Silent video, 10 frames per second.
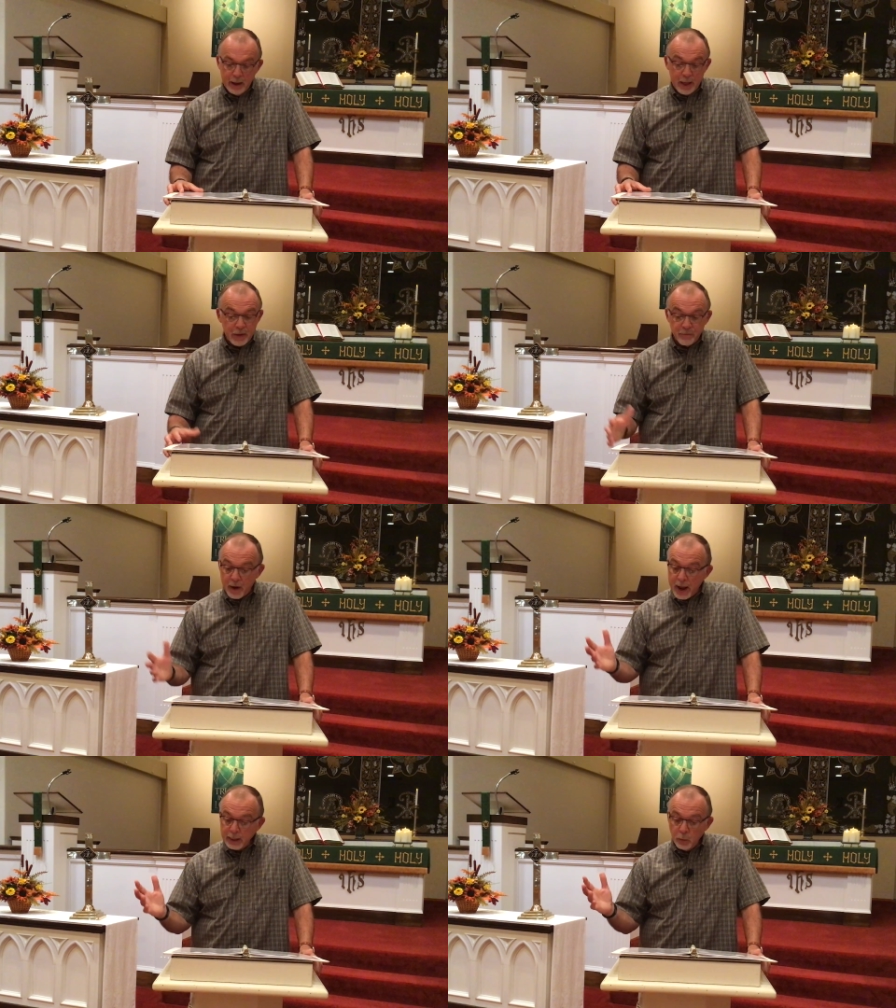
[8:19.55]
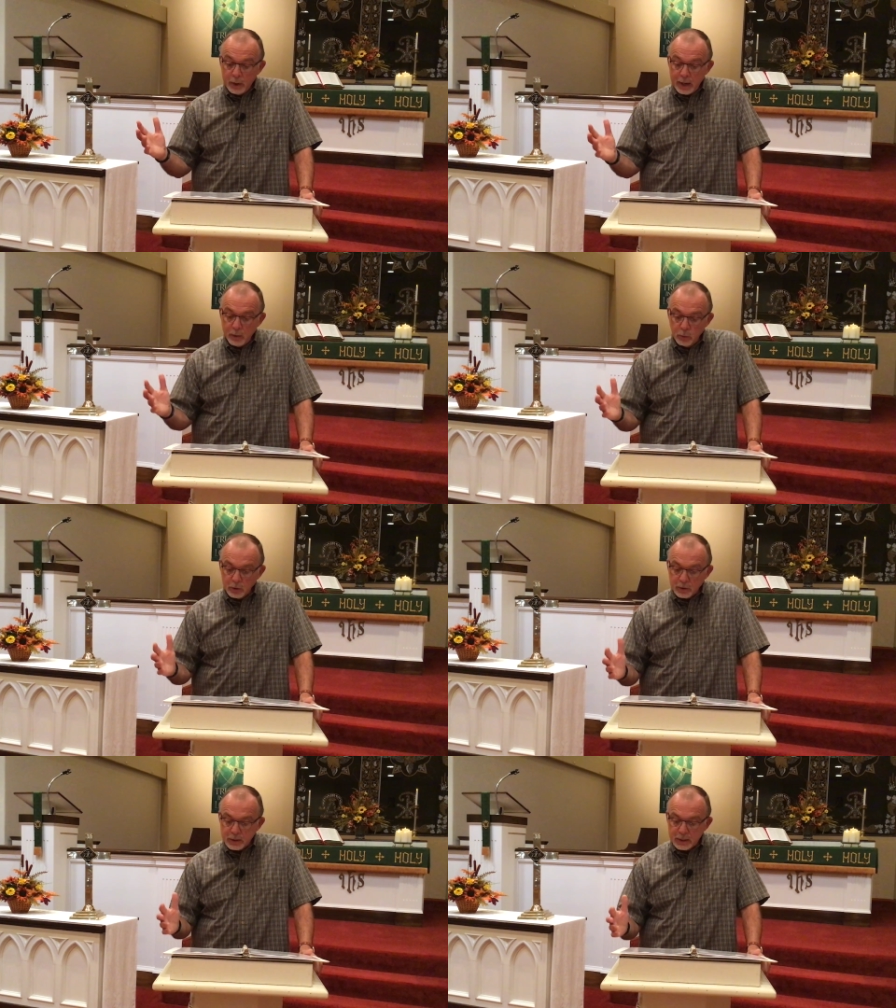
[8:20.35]
And then finally, we
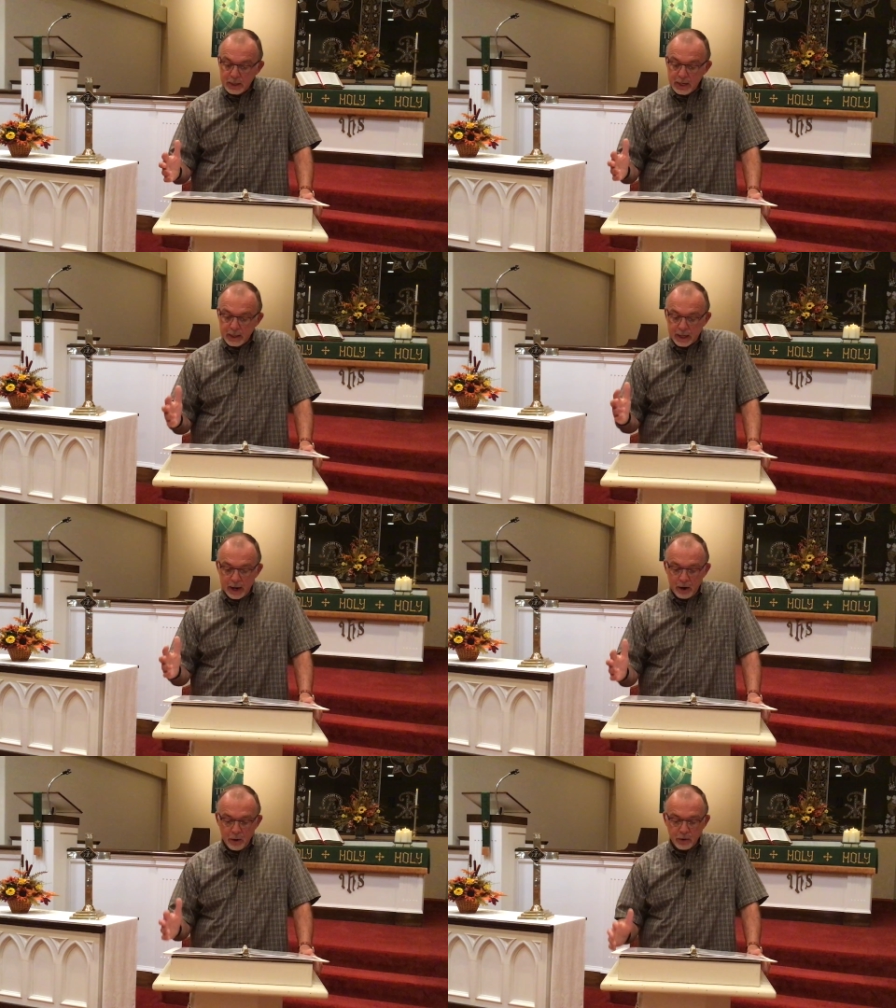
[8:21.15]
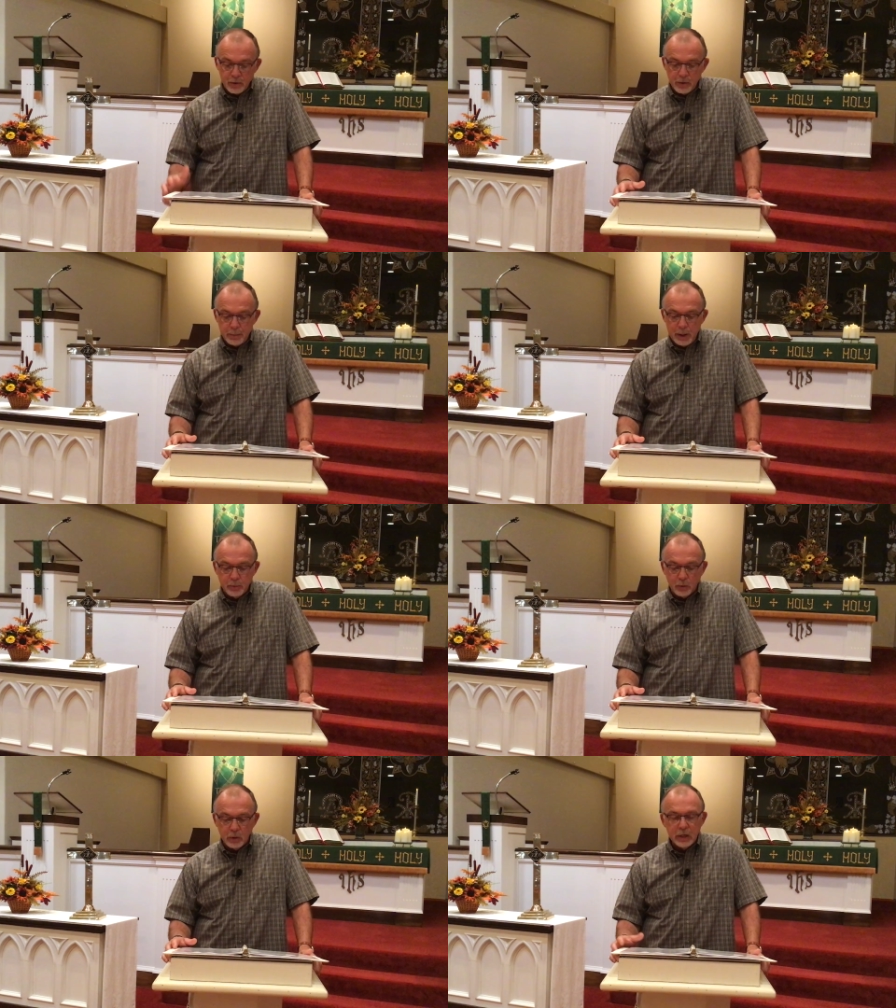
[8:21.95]
will see the character of the
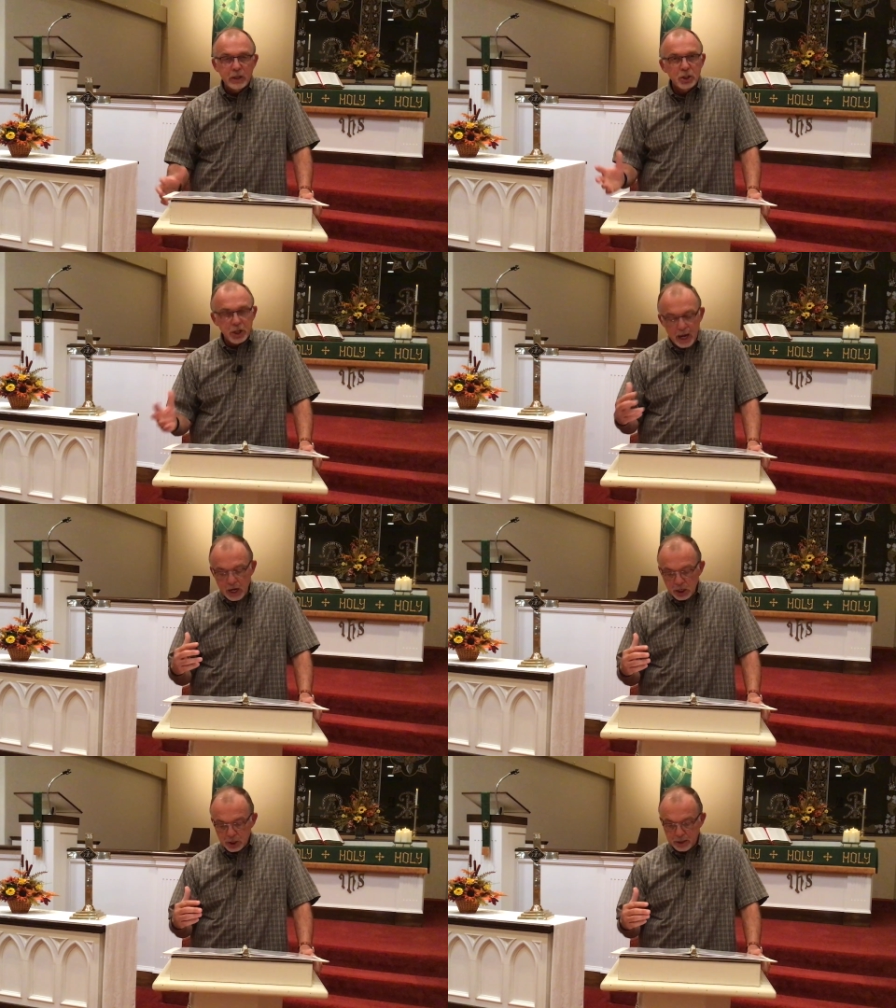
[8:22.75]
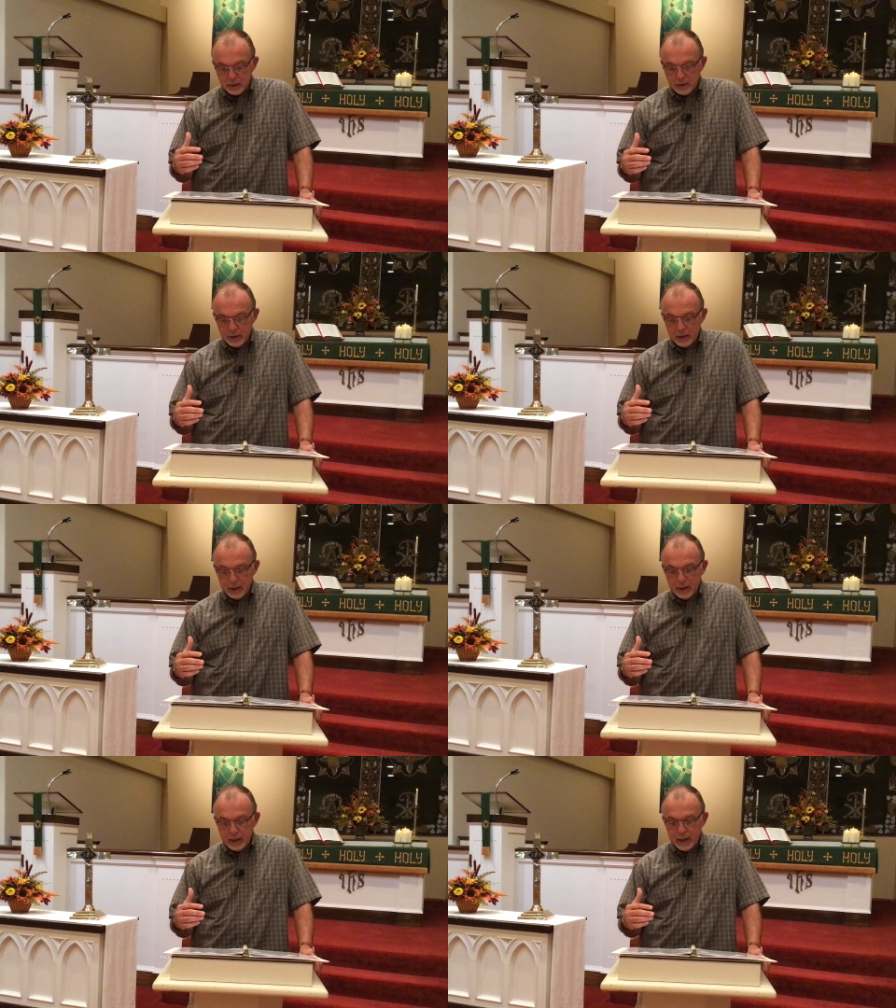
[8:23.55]
people changing
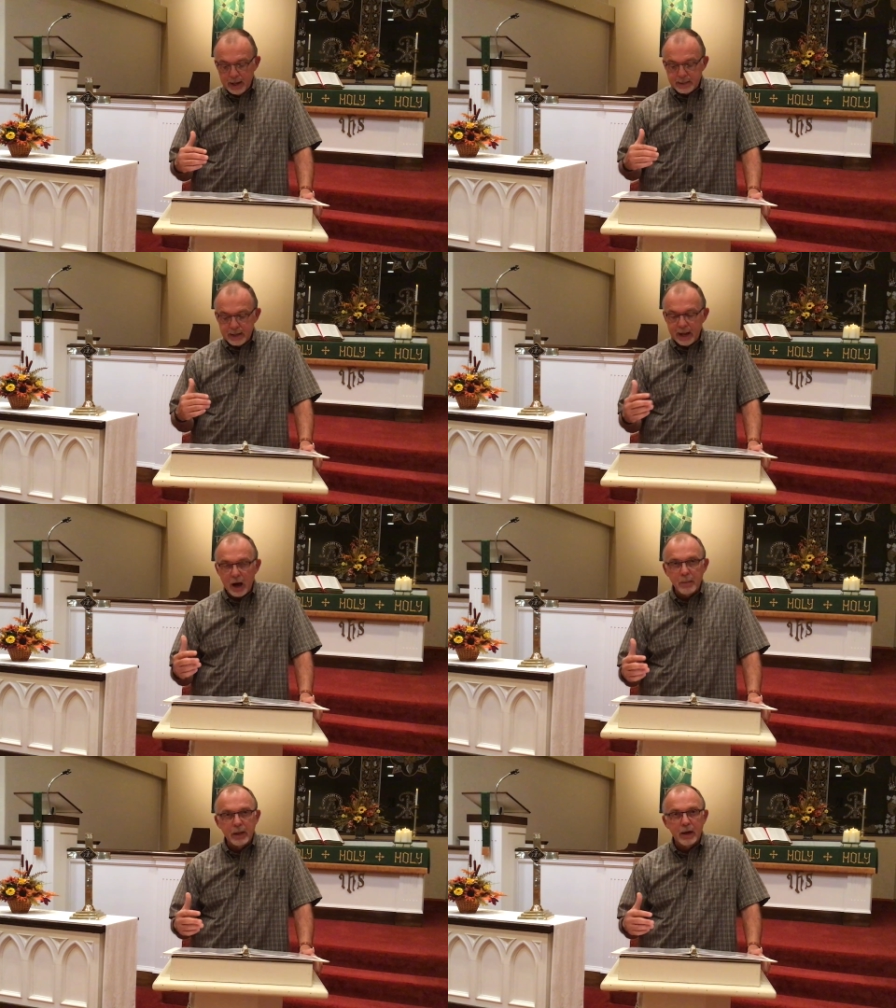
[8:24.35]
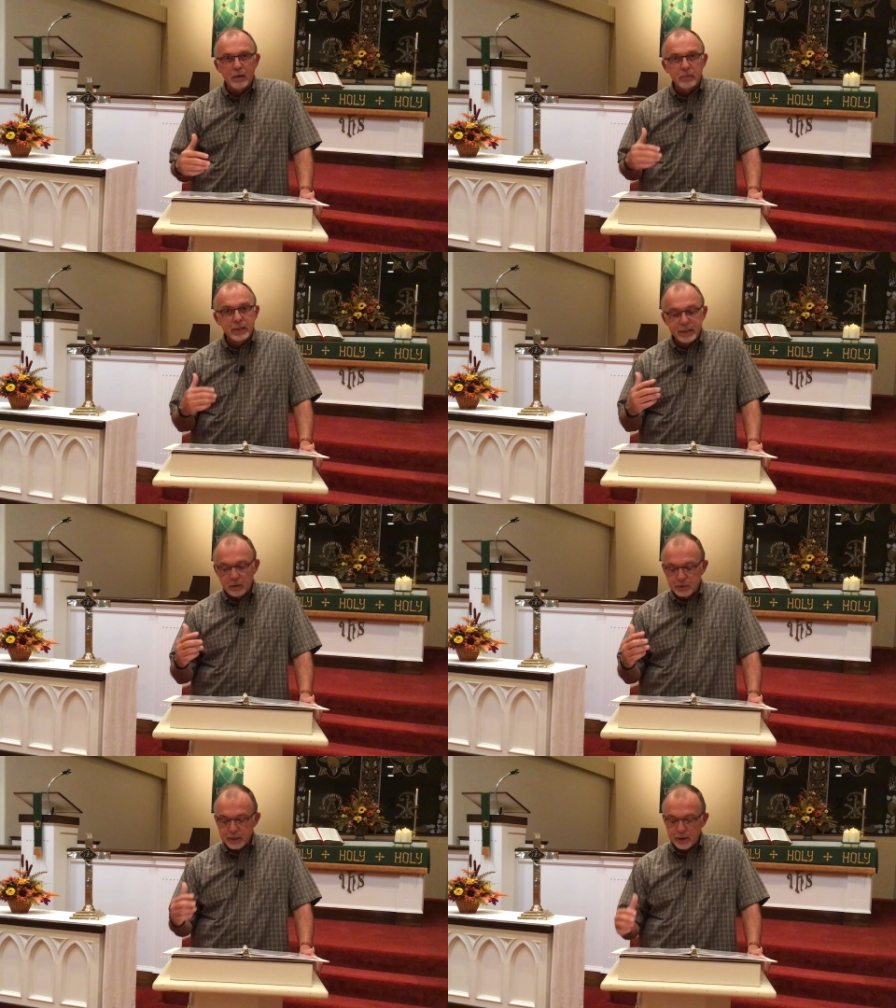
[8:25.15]
as they now become
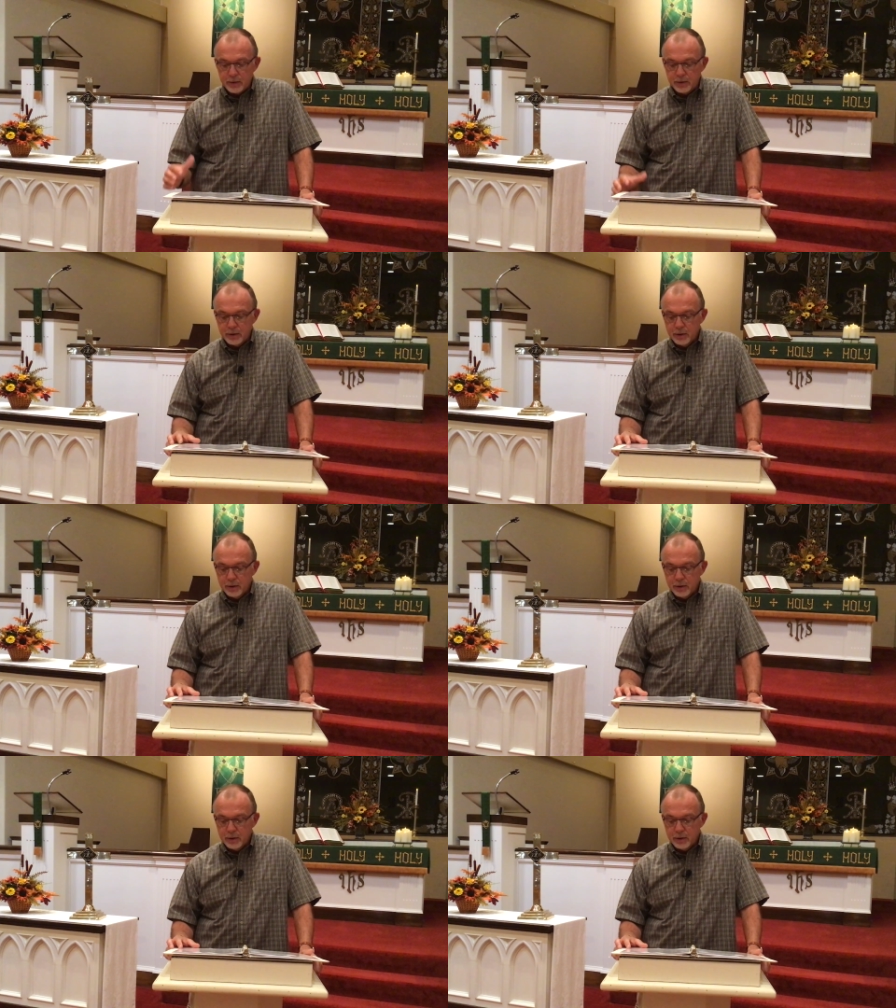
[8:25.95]
self centered,